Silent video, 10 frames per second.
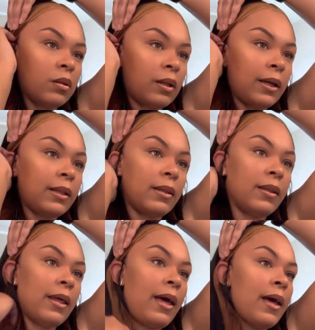Like
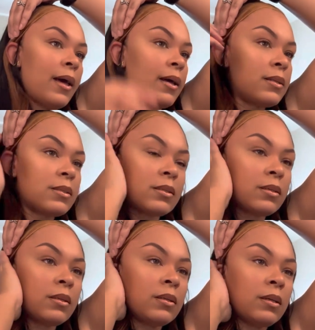that
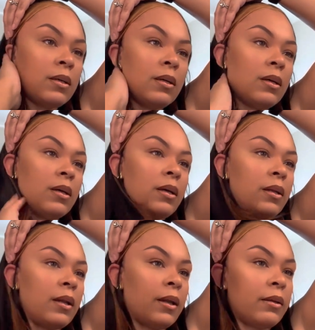and
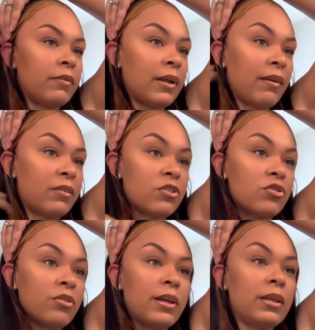not even have to
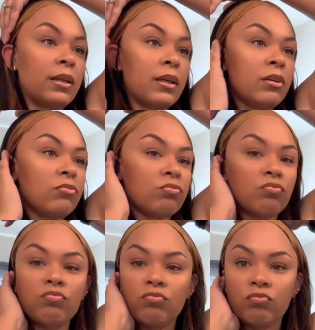straighten it.
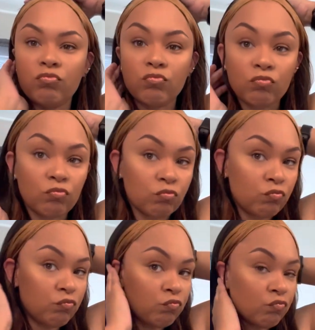
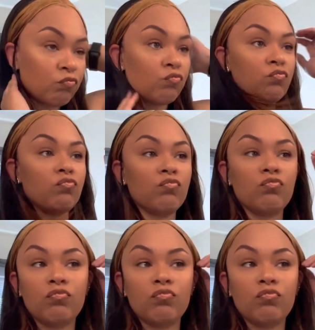Mm.